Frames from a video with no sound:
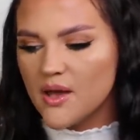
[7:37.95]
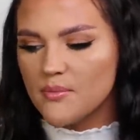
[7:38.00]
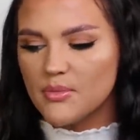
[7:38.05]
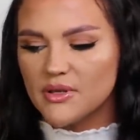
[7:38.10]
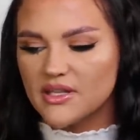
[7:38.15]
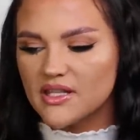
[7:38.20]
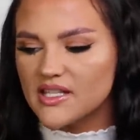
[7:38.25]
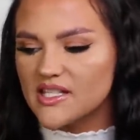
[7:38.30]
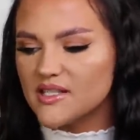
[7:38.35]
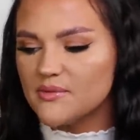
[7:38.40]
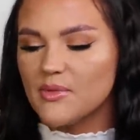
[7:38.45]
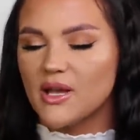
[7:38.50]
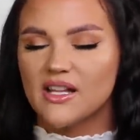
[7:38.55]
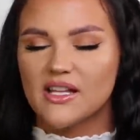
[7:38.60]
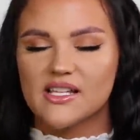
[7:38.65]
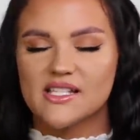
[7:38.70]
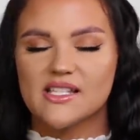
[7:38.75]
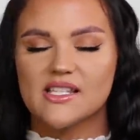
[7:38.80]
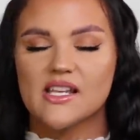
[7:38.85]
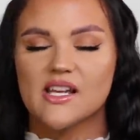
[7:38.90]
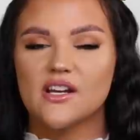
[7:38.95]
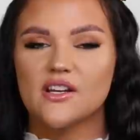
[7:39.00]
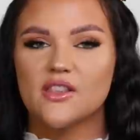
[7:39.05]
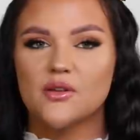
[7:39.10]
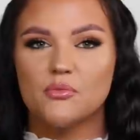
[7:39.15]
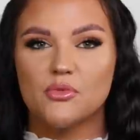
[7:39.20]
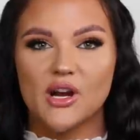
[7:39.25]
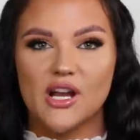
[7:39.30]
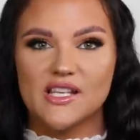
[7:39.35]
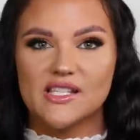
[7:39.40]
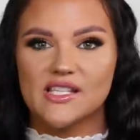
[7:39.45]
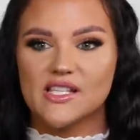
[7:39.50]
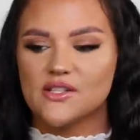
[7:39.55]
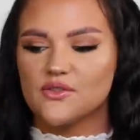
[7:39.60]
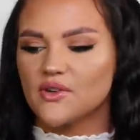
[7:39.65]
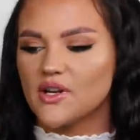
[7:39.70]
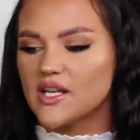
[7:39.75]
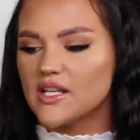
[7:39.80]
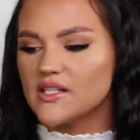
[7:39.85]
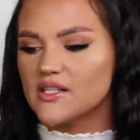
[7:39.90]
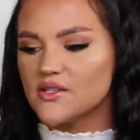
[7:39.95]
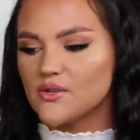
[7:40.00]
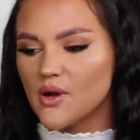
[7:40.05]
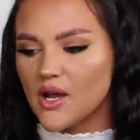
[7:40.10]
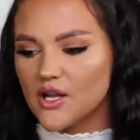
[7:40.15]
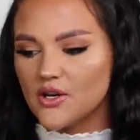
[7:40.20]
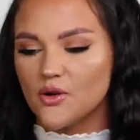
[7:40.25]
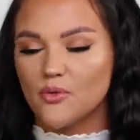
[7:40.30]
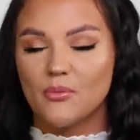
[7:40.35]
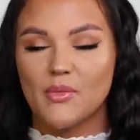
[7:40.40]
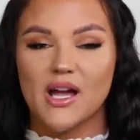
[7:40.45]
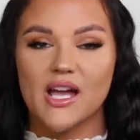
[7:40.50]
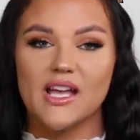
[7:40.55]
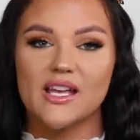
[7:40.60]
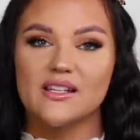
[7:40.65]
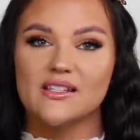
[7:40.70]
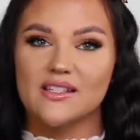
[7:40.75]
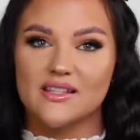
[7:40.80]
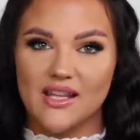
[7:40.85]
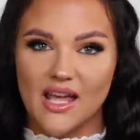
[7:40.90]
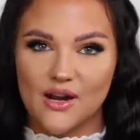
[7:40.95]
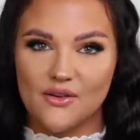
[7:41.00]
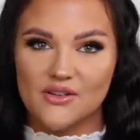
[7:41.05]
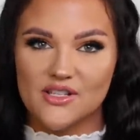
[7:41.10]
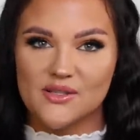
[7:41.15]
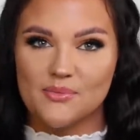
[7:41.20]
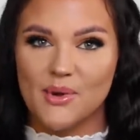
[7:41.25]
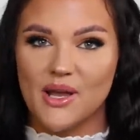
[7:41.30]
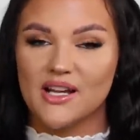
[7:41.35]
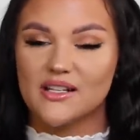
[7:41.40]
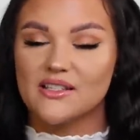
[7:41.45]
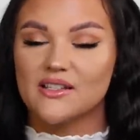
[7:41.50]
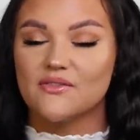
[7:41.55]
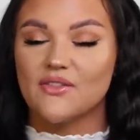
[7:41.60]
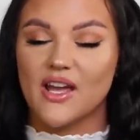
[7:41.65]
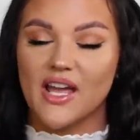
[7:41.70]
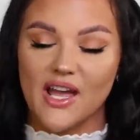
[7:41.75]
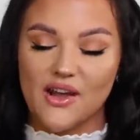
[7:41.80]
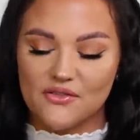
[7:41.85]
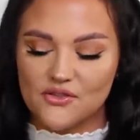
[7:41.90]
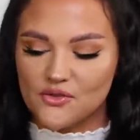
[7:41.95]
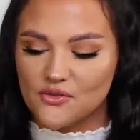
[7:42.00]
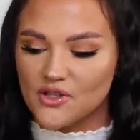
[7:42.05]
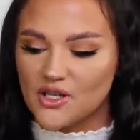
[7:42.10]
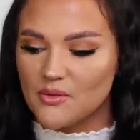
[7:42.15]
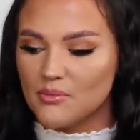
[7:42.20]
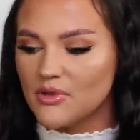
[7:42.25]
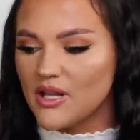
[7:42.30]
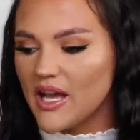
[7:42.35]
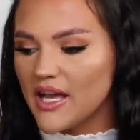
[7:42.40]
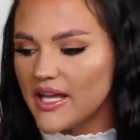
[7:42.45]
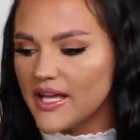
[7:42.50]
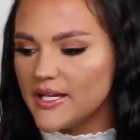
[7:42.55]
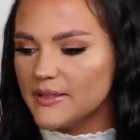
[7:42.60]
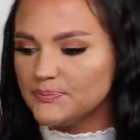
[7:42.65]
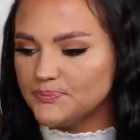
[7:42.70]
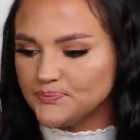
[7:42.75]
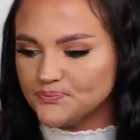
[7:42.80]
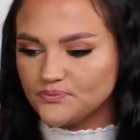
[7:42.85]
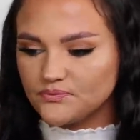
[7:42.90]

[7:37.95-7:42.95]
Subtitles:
But the smell is there, the price is right, so I don't mind in that respect if I have to reapply it.